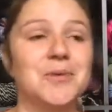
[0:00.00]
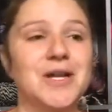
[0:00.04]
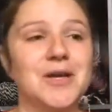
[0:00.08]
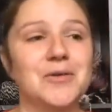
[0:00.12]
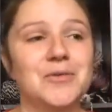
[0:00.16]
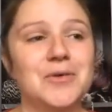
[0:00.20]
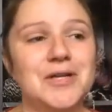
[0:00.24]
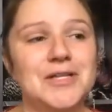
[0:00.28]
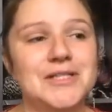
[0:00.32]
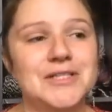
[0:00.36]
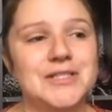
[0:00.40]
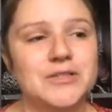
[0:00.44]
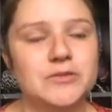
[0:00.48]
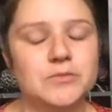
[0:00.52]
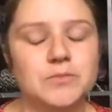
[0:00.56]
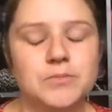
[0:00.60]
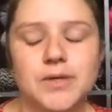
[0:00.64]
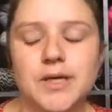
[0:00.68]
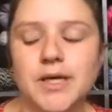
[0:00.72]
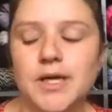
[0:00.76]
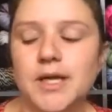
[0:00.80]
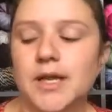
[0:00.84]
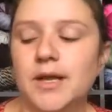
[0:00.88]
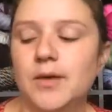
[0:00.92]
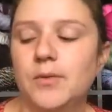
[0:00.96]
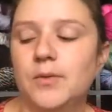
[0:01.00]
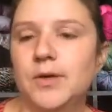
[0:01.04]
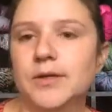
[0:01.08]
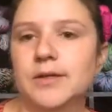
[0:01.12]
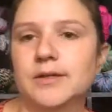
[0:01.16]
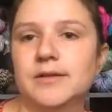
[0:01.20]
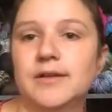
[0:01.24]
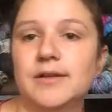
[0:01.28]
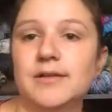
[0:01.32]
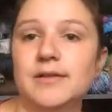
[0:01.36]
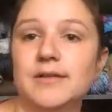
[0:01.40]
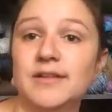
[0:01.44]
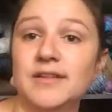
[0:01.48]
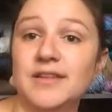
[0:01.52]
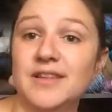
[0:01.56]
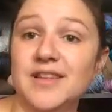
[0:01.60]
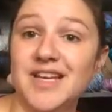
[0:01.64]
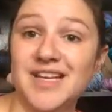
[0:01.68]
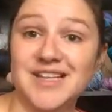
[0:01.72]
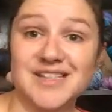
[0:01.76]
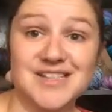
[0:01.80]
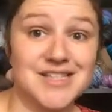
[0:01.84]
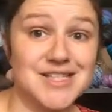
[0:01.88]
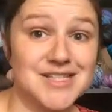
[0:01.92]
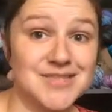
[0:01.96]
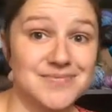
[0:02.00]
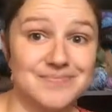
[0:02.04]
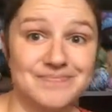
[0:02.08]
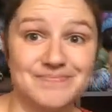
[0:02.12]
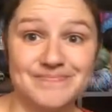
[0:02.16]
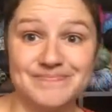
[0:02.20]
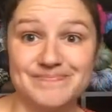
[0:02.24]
but I want to, but I want to knit all the things.